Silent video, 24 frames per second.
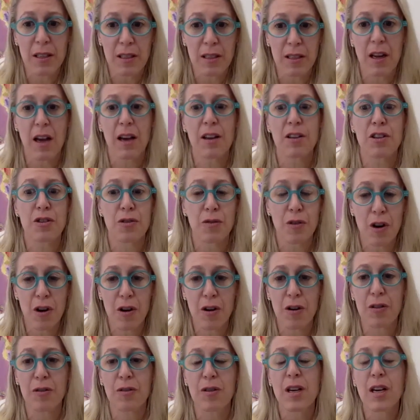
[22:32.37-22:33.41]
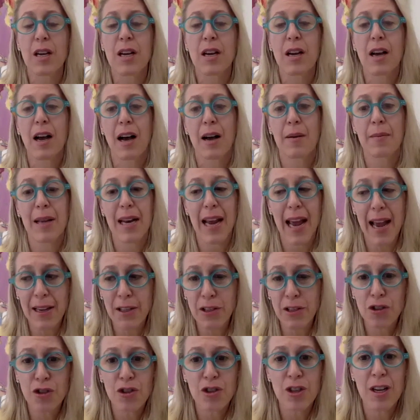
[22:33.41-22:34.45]
testosterone, um, and
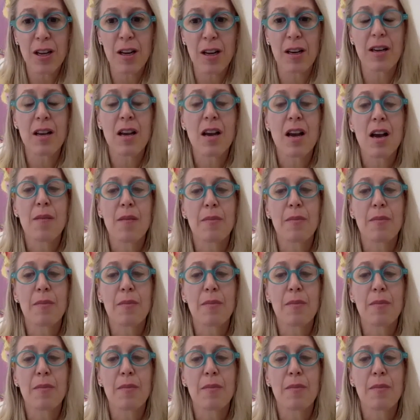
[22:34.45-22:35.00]
estrogen.